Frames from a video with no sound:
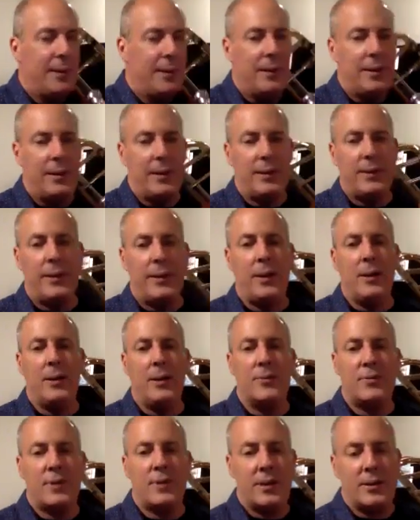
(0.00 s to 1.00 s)
And now
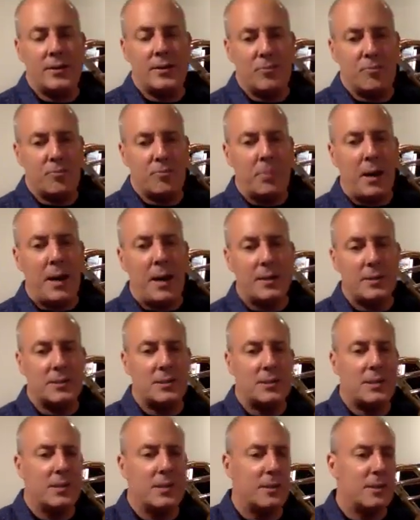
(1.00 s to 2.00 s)
I've kind of
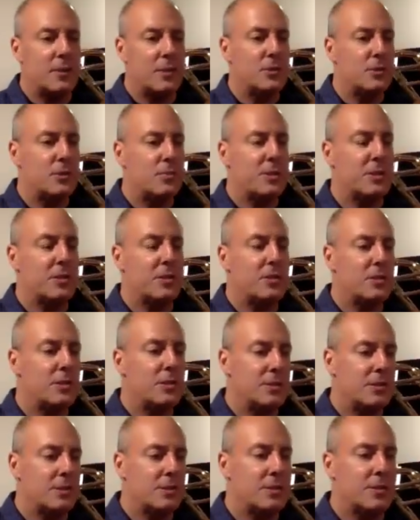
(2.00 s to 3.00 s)
boxed in those
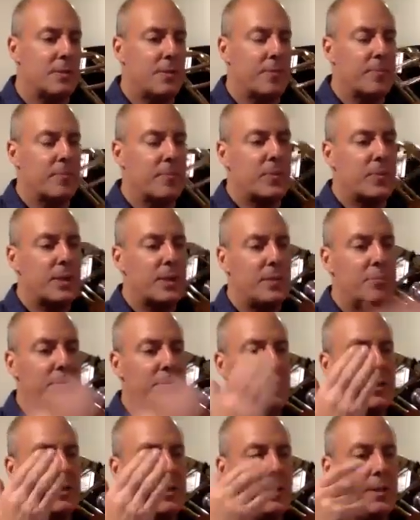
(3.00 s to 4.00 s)
positions. I
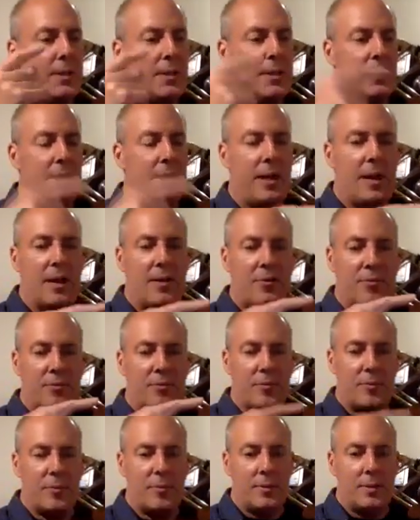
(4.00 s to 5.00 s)
played F
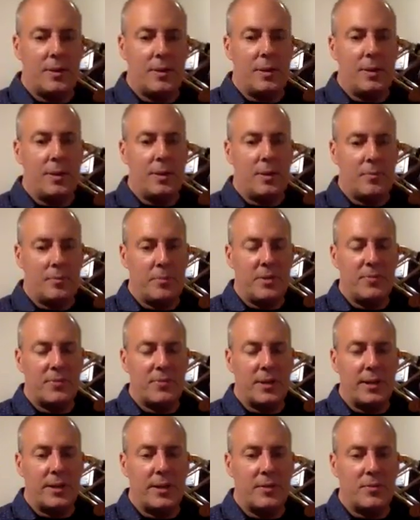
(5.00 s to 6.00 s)
and B
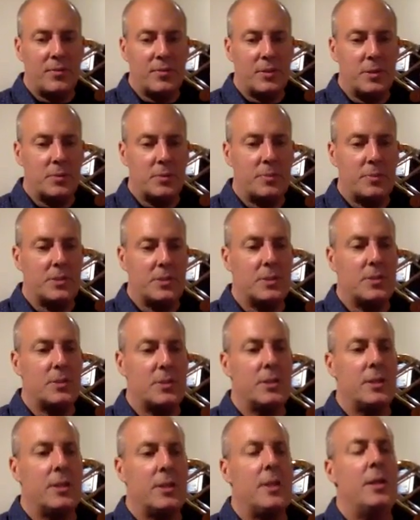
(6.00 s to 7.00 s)
flat in first
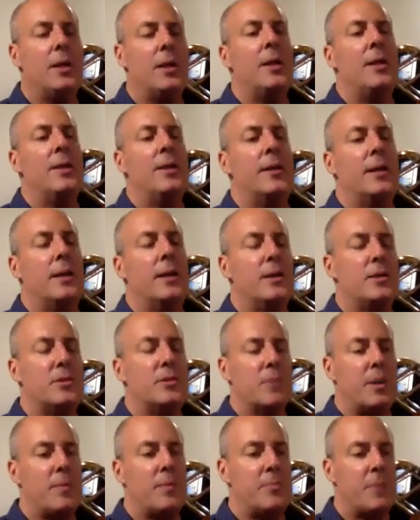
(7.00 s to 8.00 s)
position. Then I use
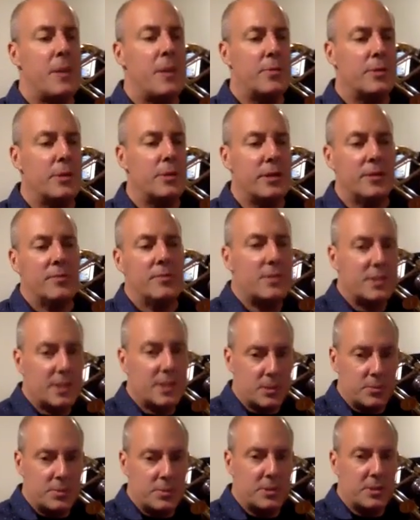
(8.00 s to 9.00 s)
my memory of
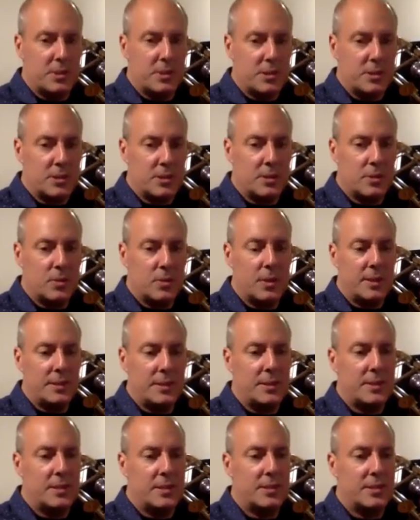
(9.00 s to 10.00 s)
sixth position to go out to
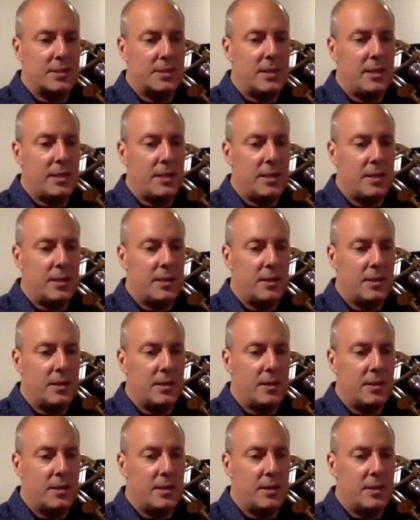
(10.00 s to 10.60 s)
the C,